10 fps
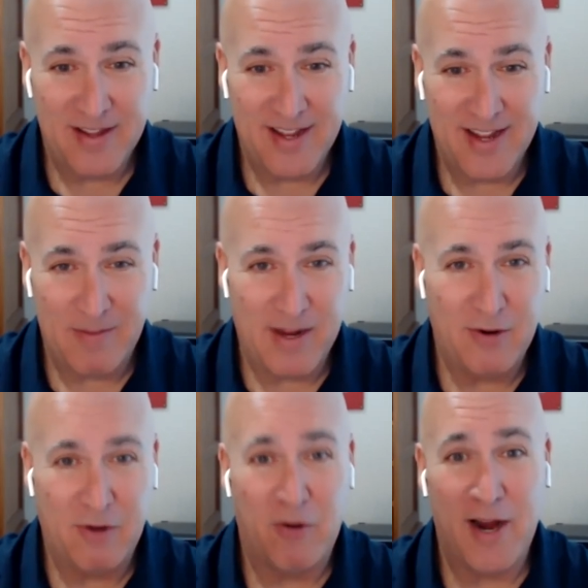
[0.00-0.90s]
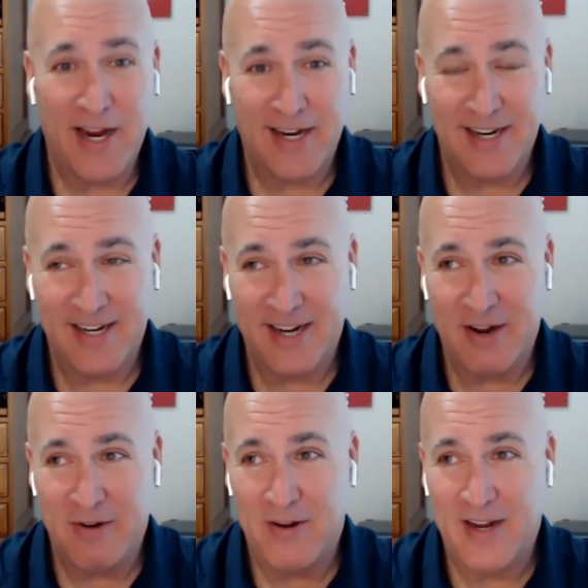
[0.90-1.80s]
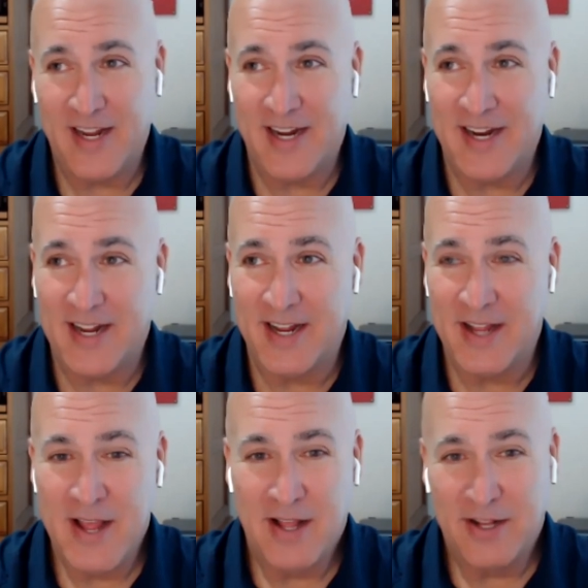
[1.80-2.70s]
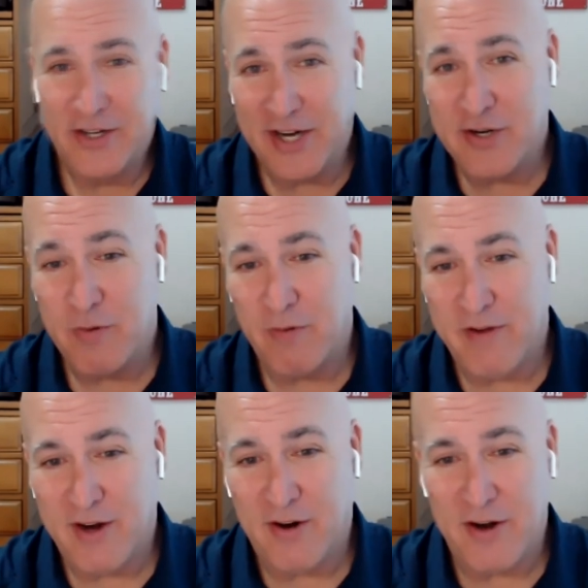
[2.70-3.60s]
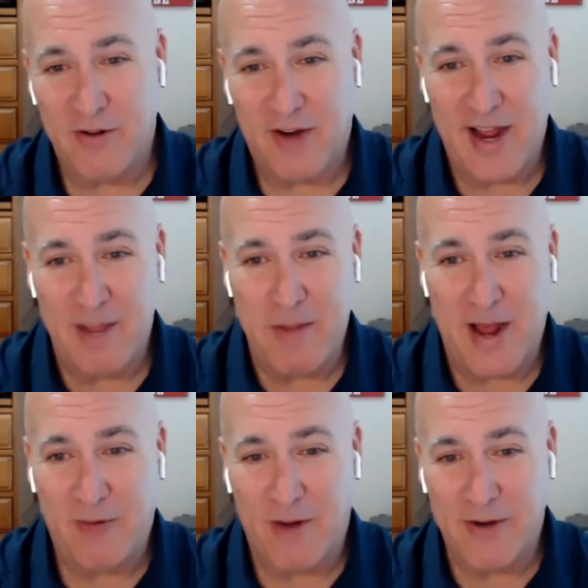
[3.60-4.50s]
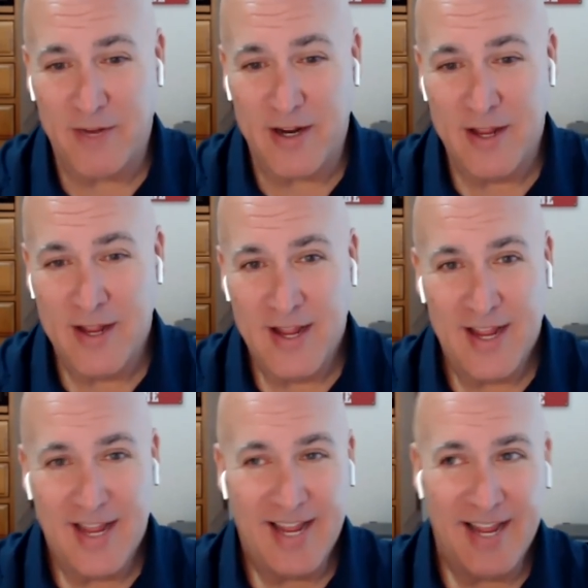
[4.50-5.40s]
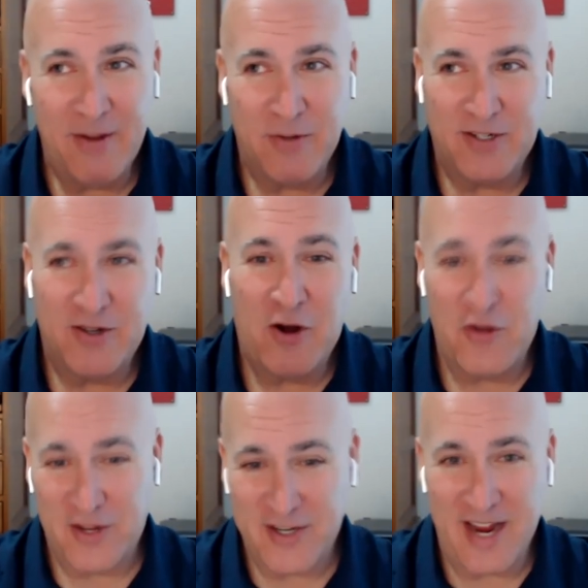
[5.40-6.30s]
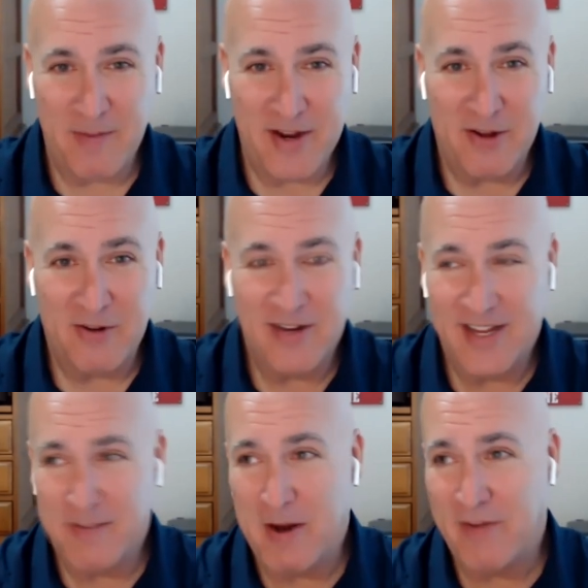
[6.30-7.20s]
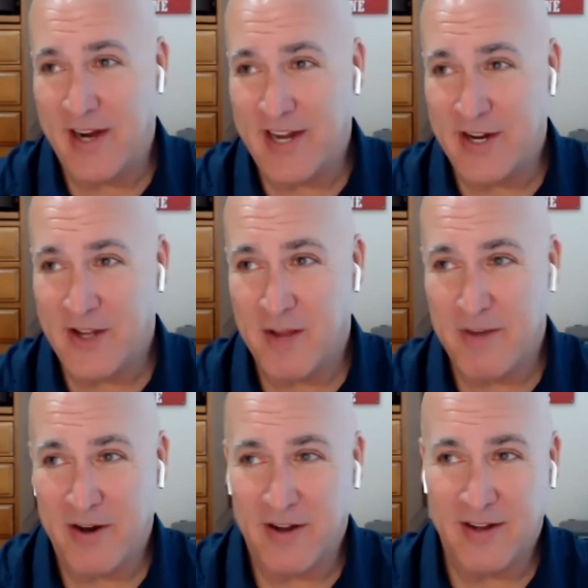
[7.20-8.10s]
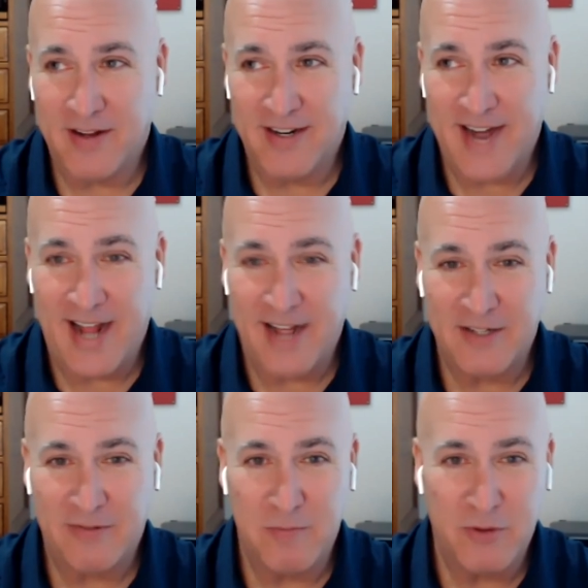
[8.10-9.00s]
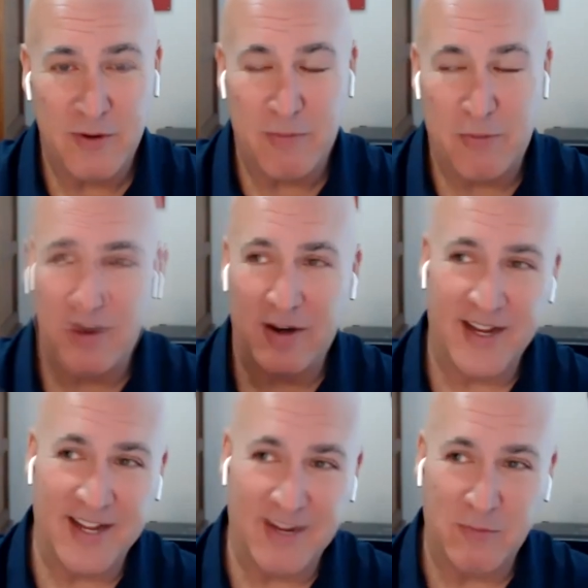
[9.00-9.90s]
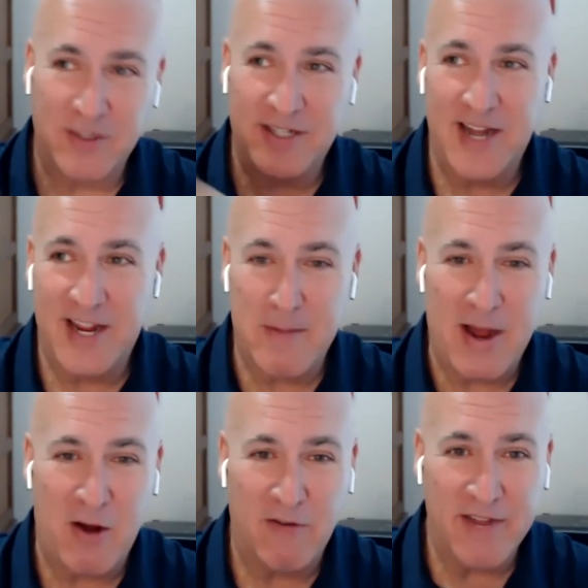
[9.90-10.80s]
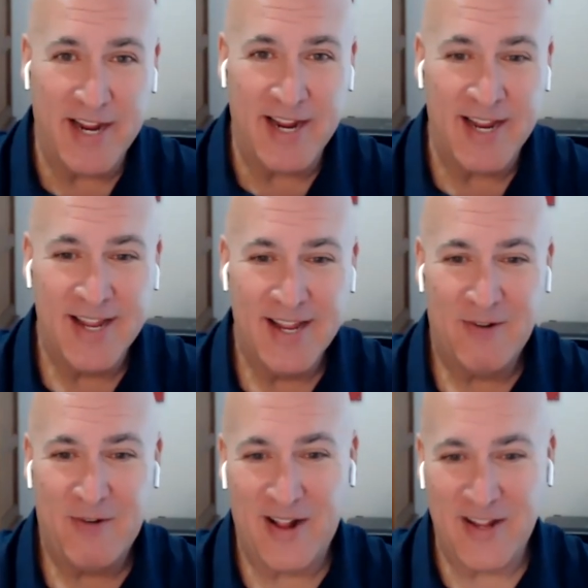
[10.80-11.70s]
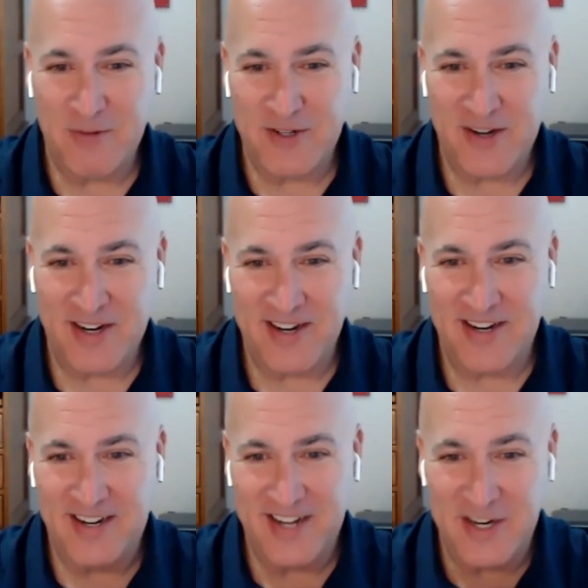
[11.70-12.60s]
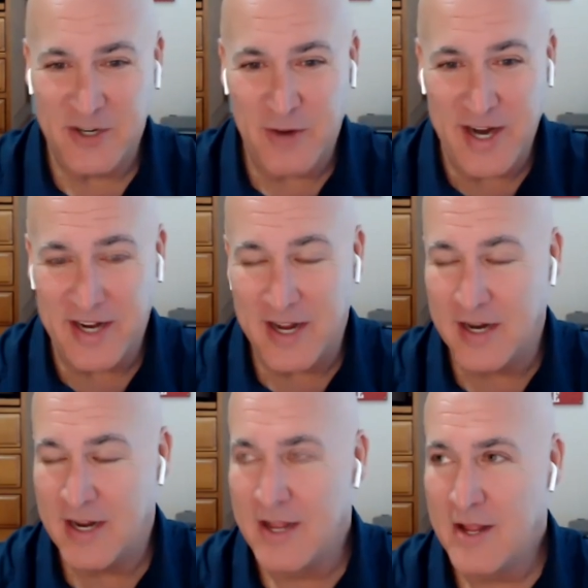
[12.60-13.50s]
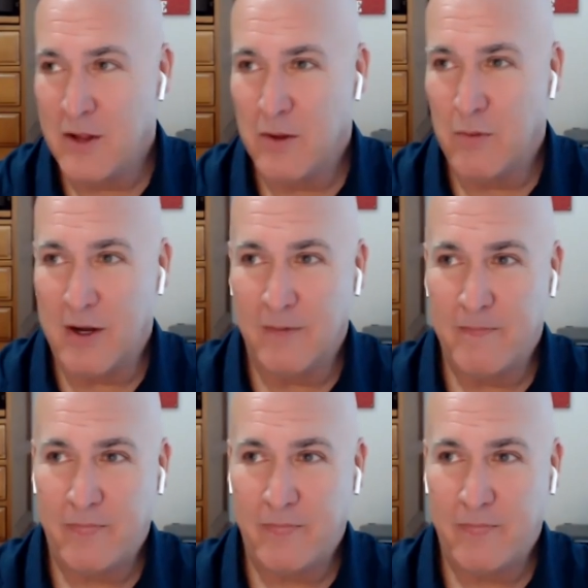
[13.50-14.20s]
I'm like, great, you know. And uh, Jason Revere, another I A Path graduate, he was on the same deal. As a matter of fact, he had come here to Dallas from Shreveport and was staying in my R V while he was going to get his training done. Well,